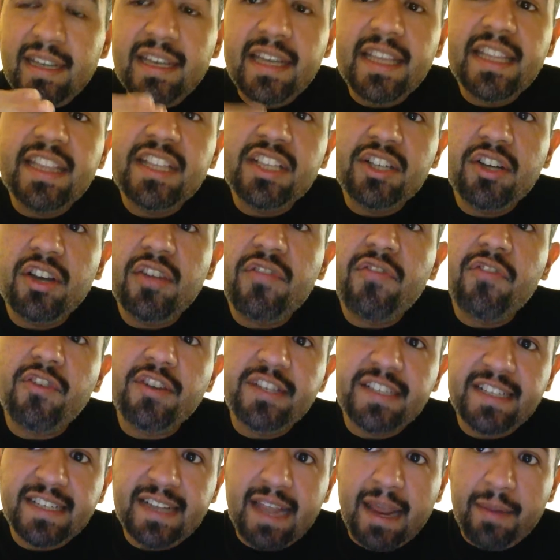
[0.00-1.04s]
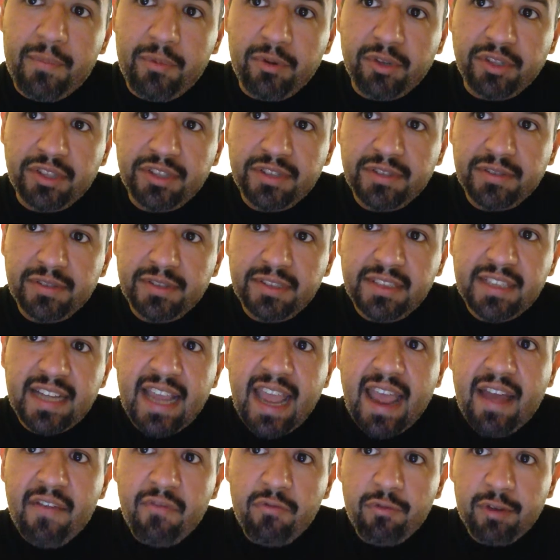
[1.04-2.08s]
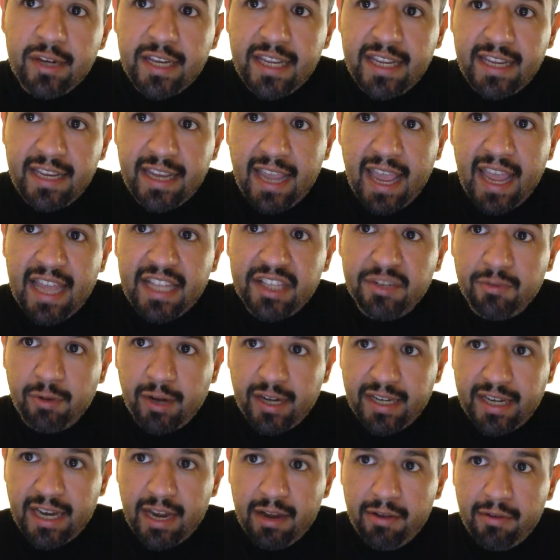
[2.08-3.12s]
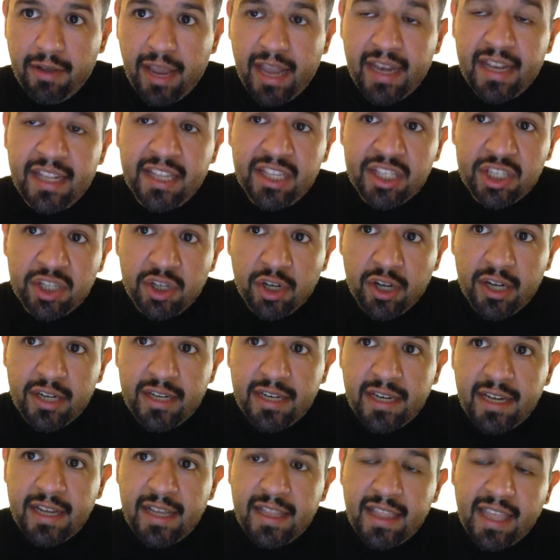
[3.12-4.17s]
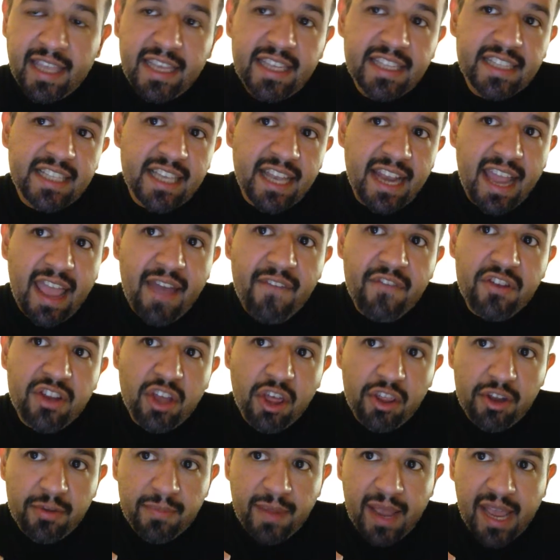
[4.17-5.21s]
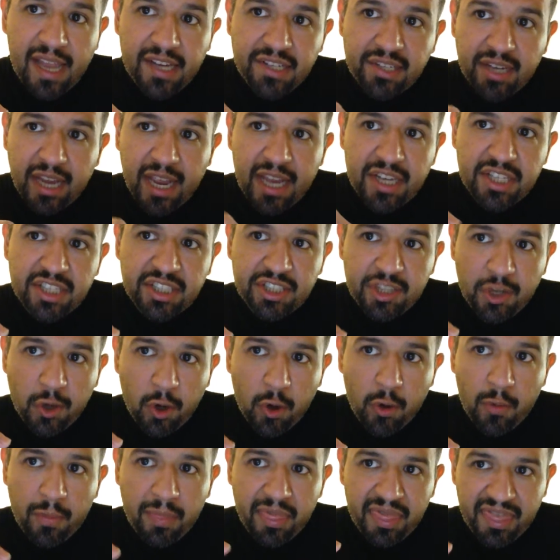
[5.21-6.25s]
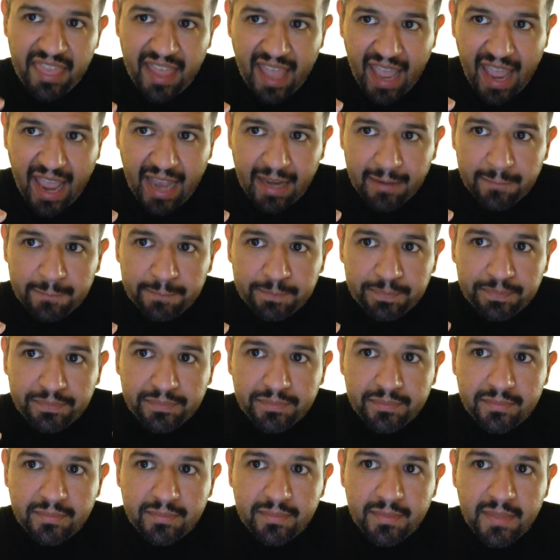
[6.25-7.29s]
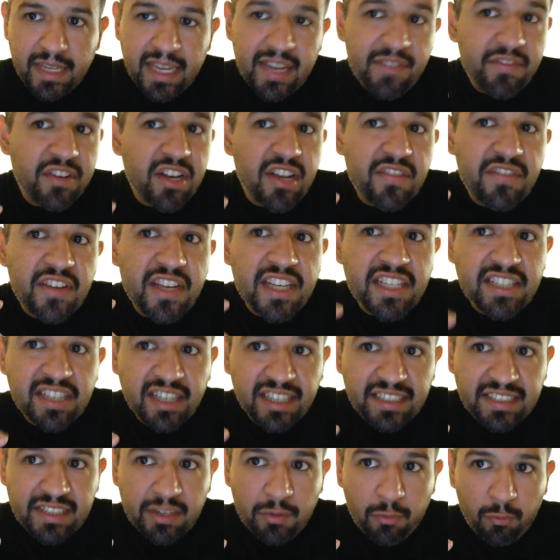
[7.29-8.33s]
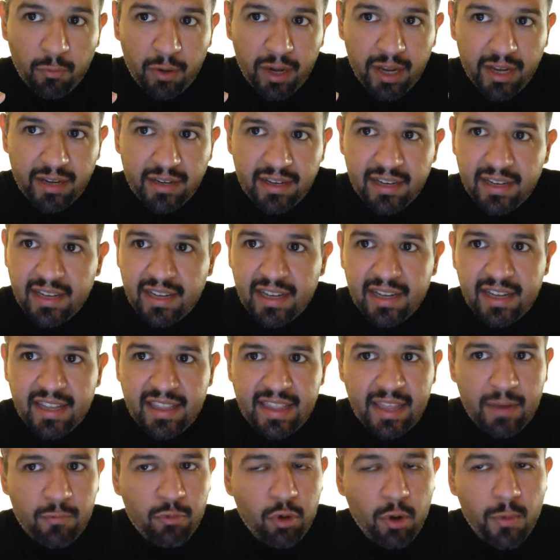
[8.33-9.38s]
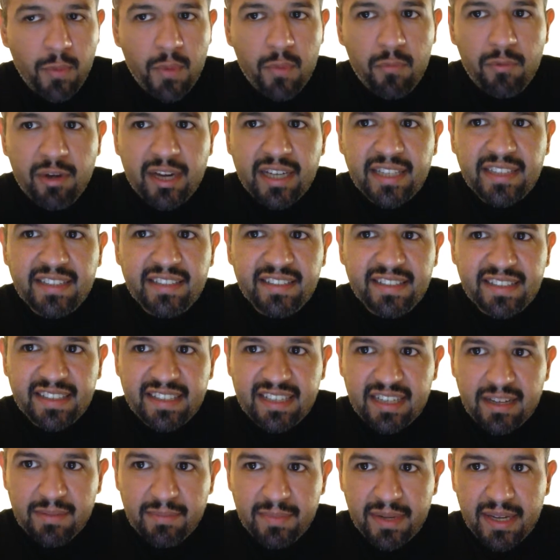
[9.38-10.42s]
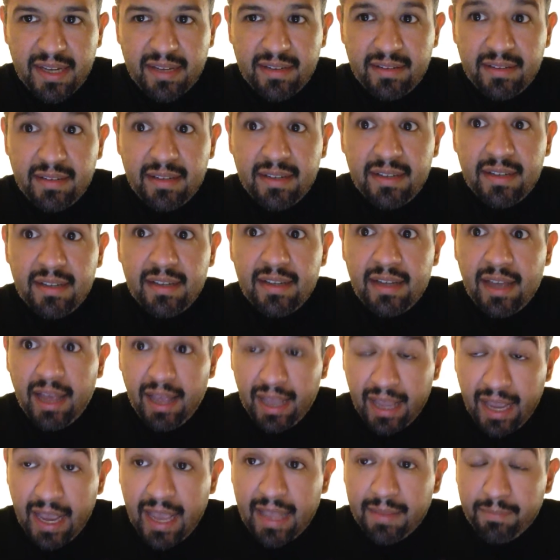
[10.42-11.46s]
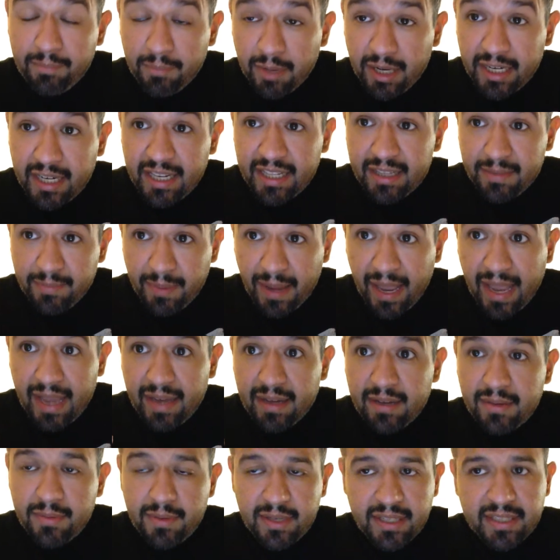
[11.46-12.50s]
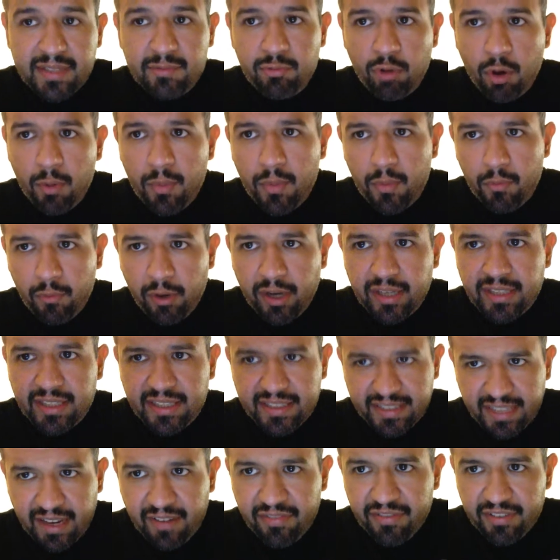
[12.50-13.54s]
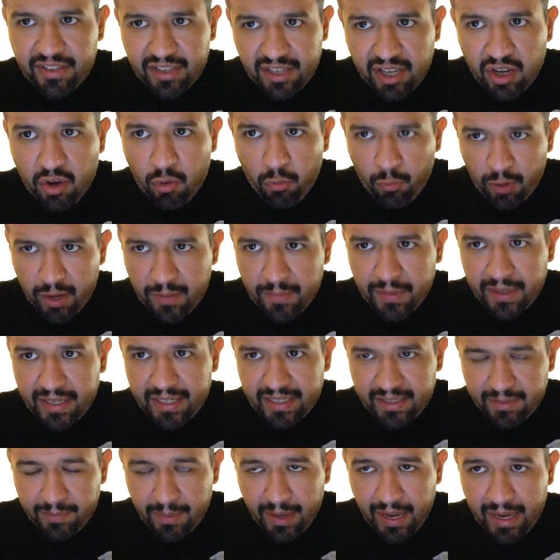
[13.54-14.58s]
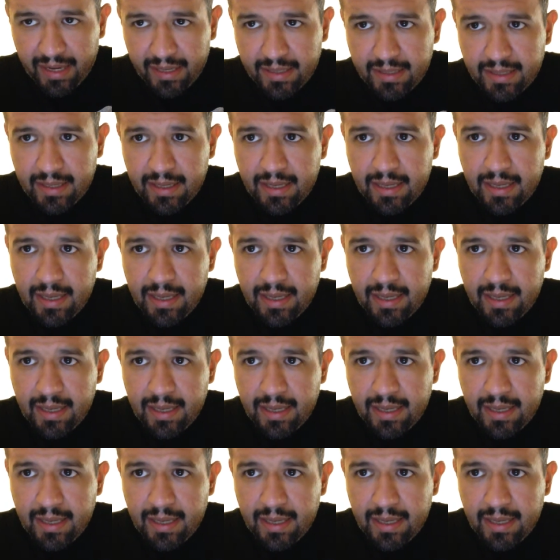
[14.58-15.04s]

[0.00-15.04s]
it's good for Dean Ambrose to have what he has right now, and it's good that he's going to have another match. I just hope that, even if he doesn't win, that Roman Reigns doesn't come in at Money in the Bank, because Roman Reigns is definitely going to win Money in the Bank,